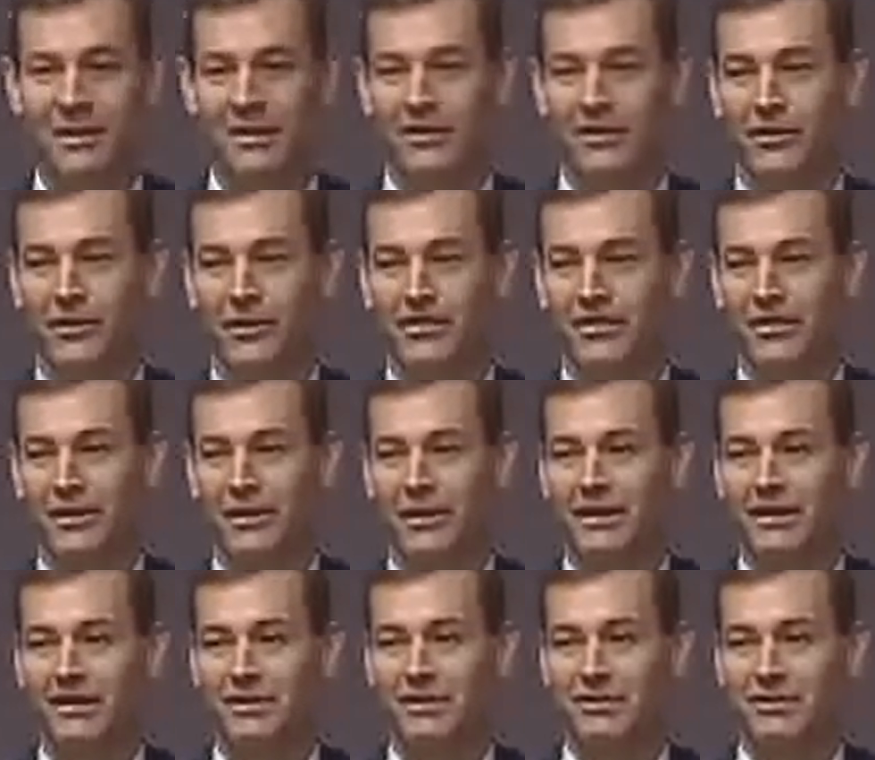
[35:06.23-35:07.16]
although I
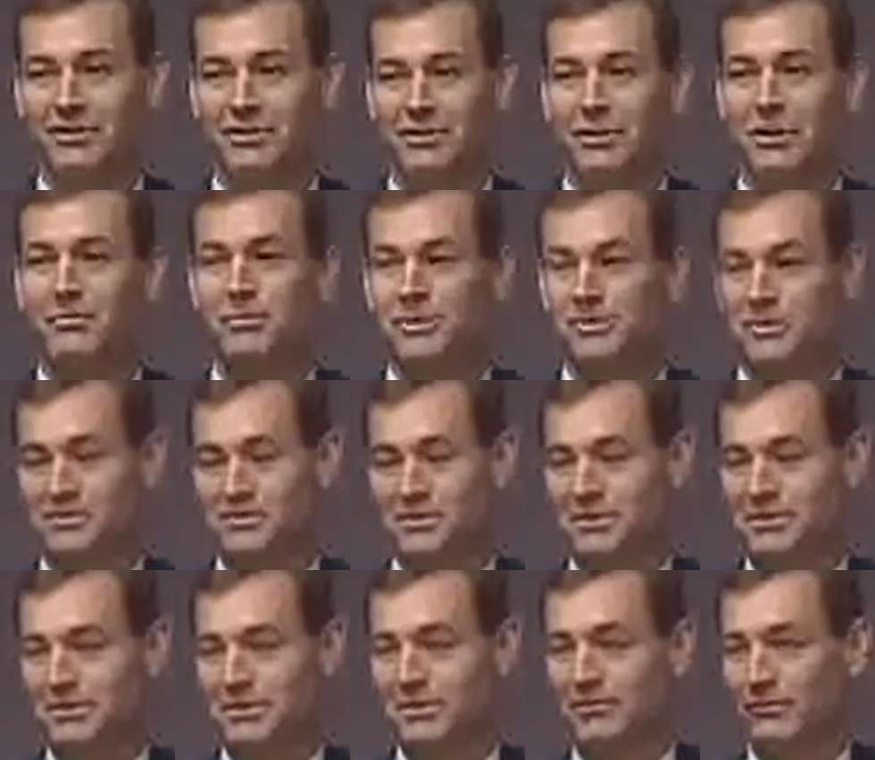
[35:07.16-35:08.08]
think there's so much
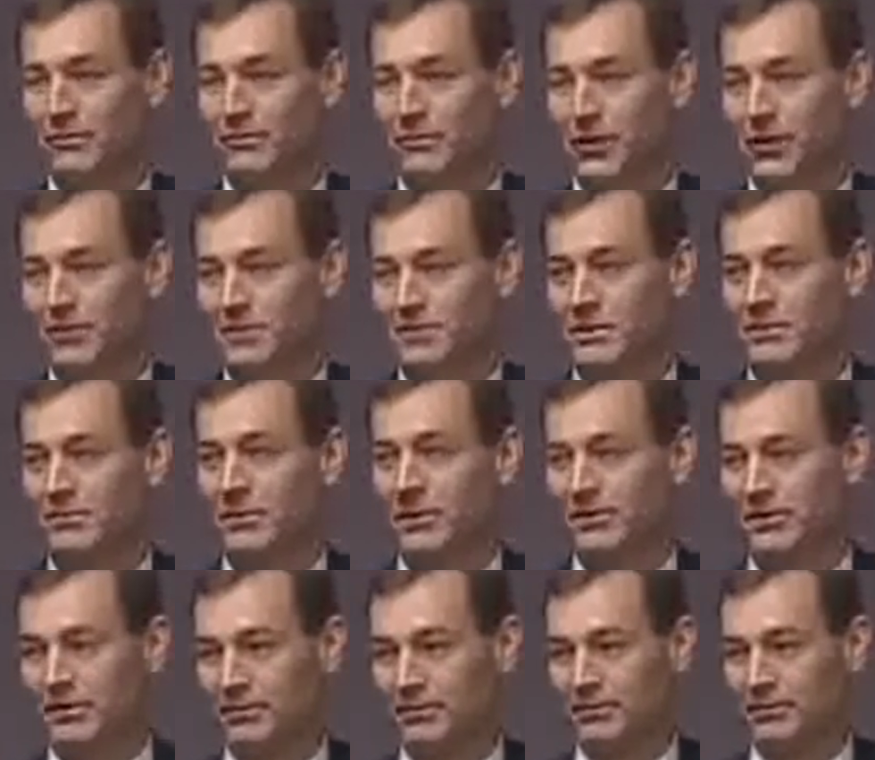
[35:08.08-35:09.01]
misinformation
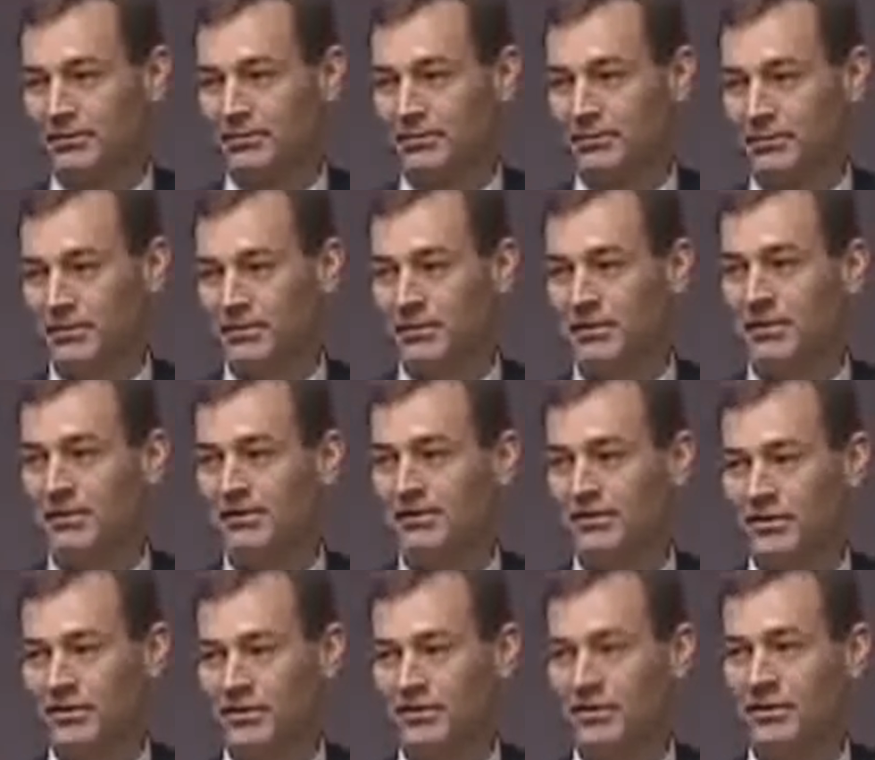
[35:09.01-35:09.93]
about this
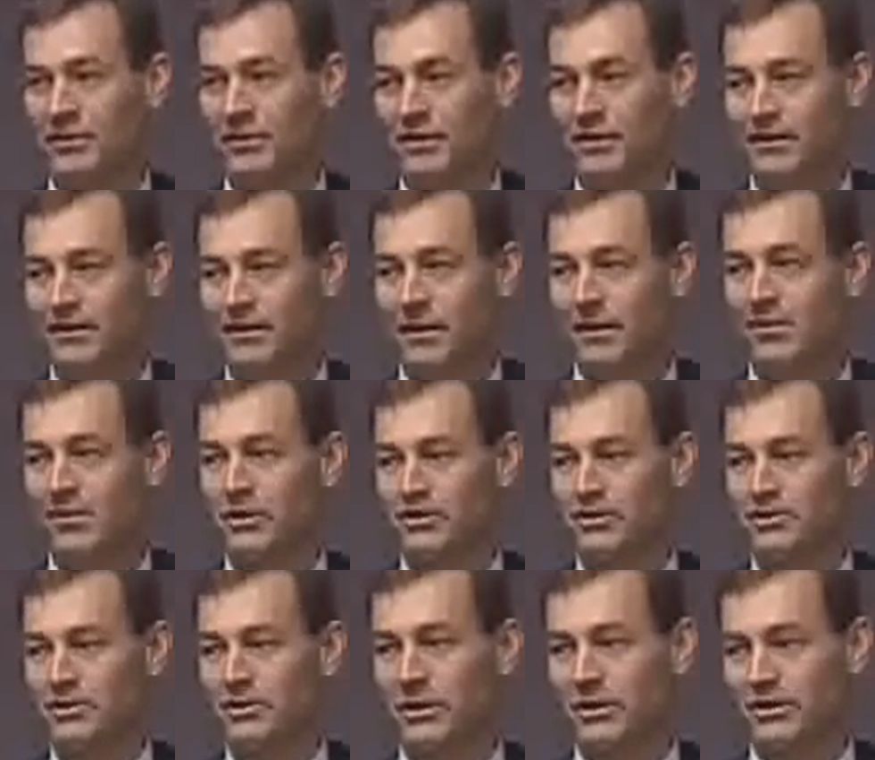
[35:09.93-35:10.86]
procedure that I
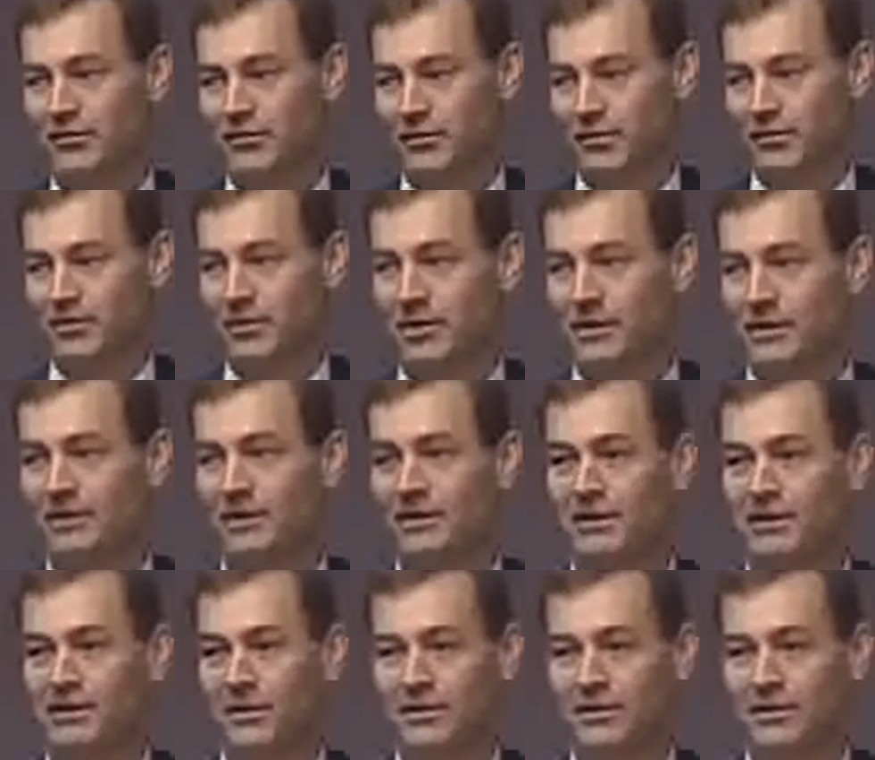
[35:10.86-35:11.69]
want you guys to be